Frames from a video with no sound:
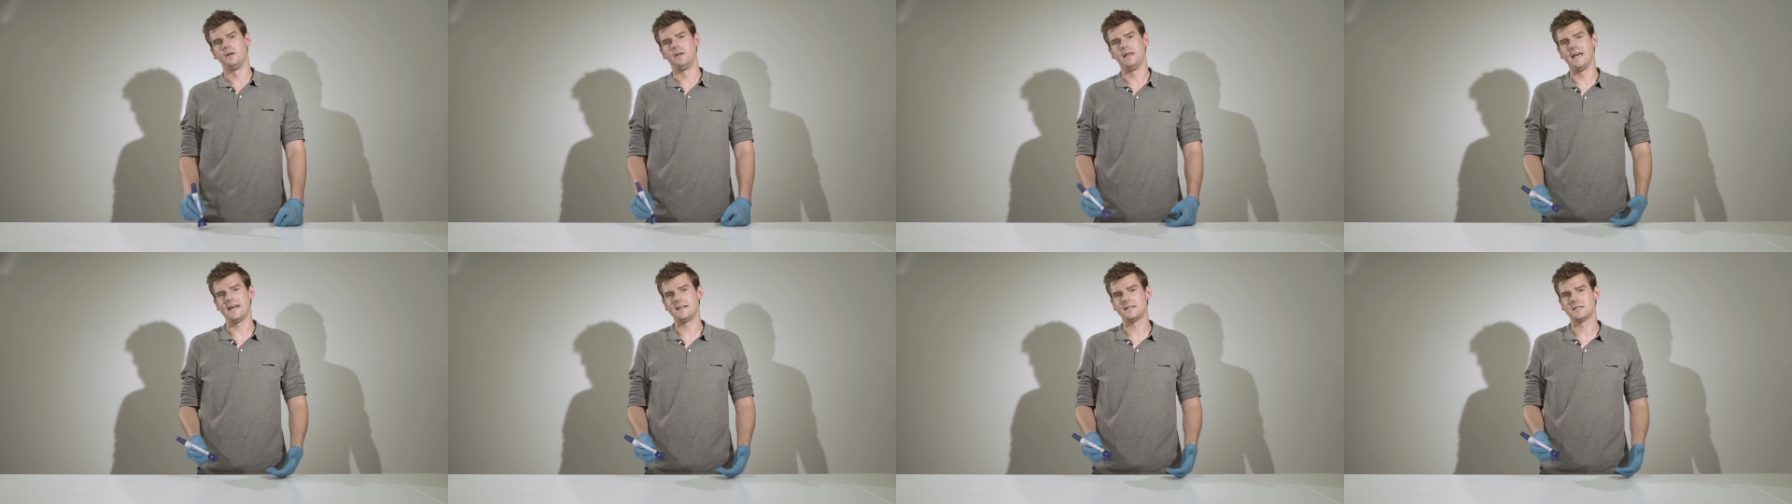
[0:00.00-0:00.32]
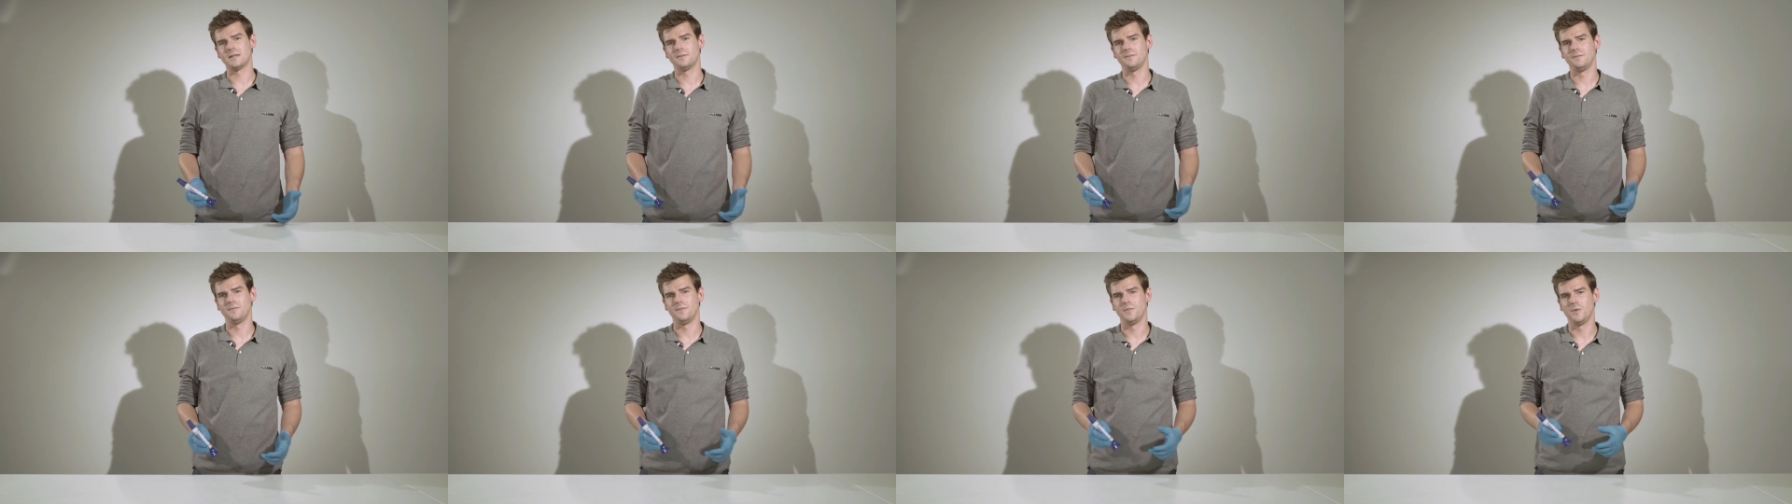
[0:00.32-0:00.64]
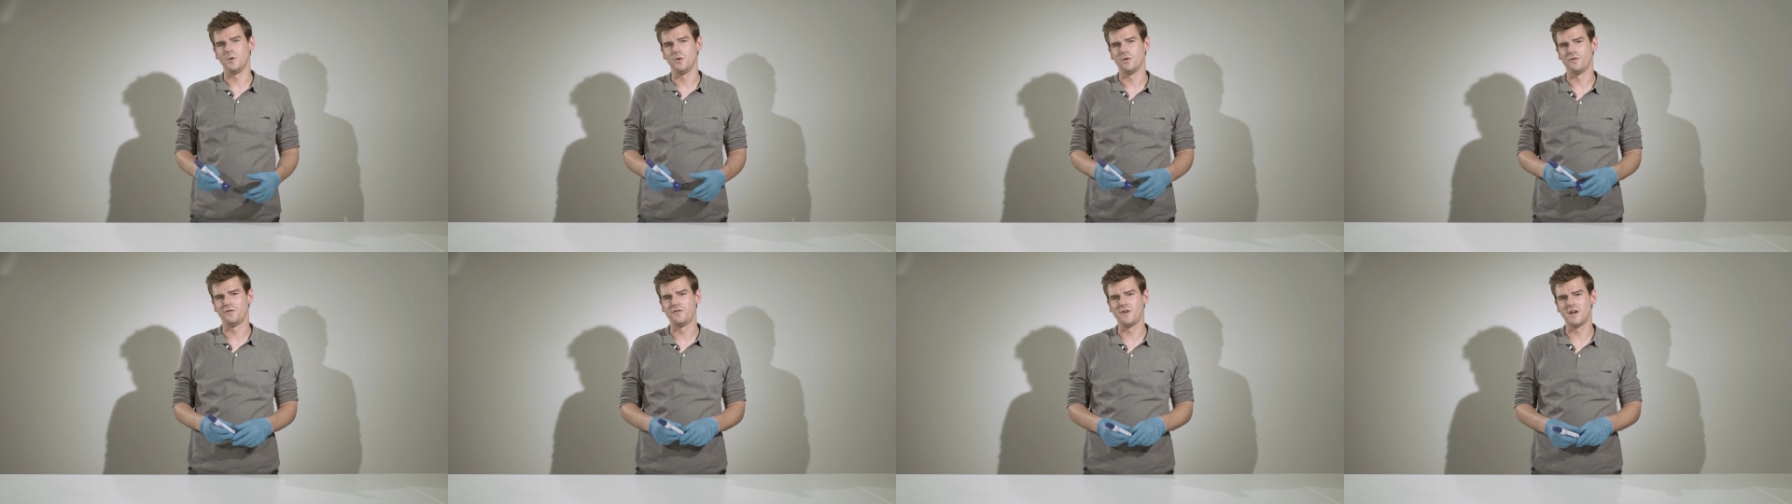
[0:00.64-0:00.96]
Yet,
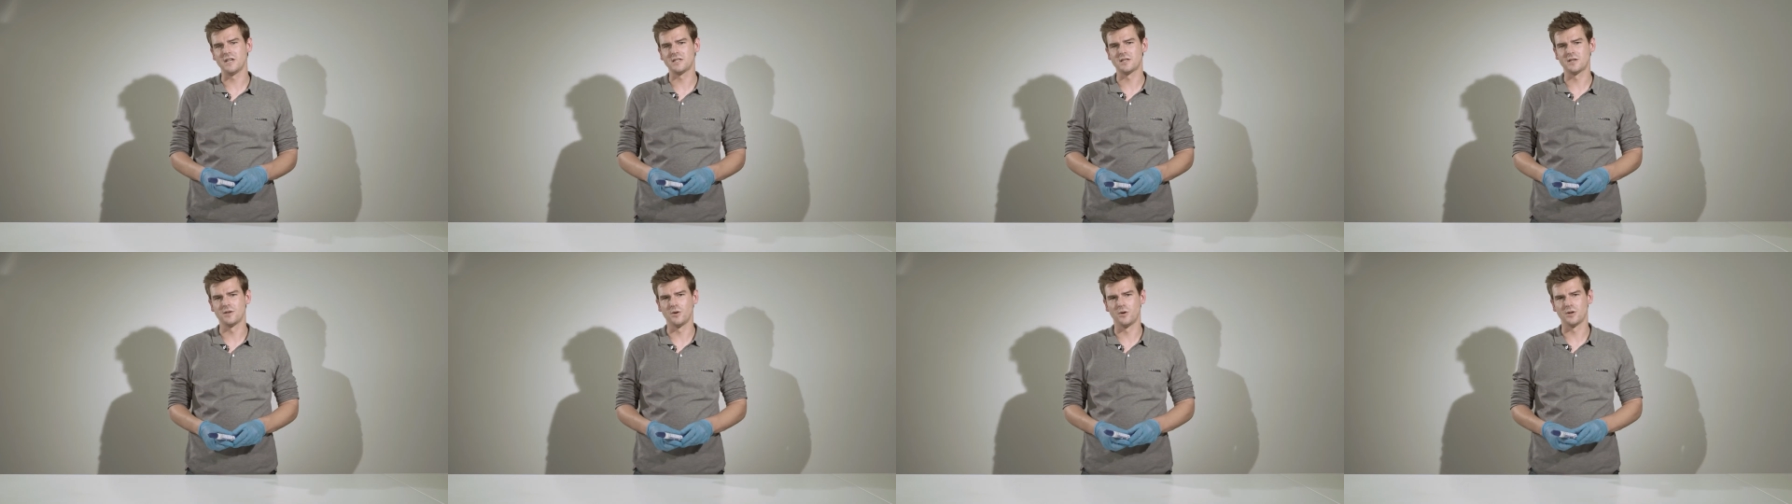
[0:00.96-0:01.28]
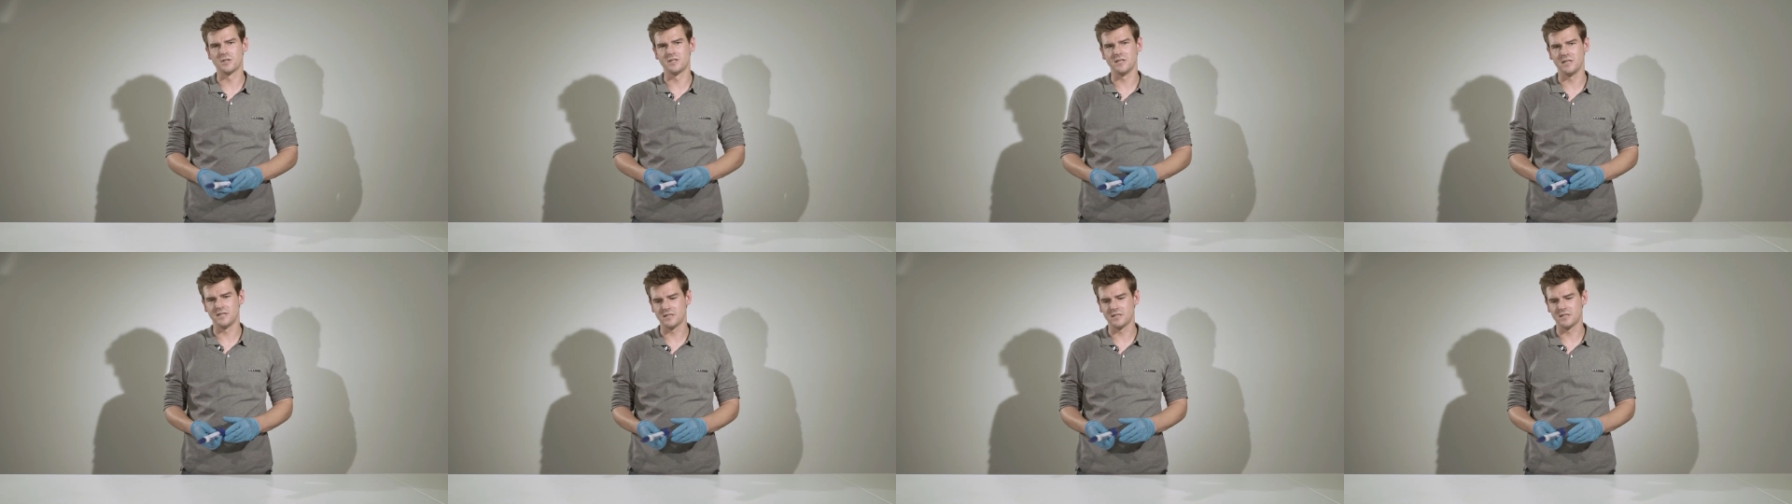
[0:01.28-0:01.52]
your first thought